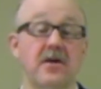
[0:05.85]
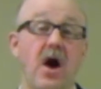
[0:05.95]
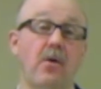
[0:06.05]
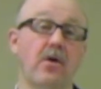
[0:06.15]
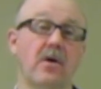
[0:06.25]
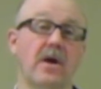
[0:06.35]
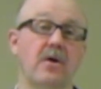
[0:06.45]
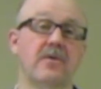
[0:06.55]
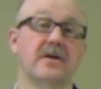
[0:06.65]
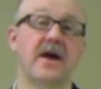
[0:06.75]
Now,
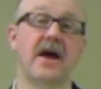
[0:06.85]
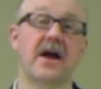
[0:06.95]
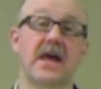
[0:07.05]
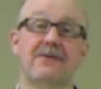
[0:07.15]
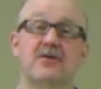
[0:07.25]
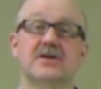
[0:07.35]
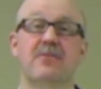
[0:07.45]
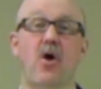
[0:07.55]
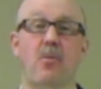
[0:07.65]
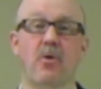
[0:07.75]
earlier in the day, I gave you
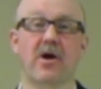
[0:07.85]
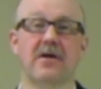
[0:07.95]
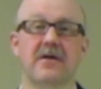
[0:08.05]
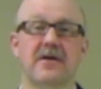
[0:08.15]
some homework,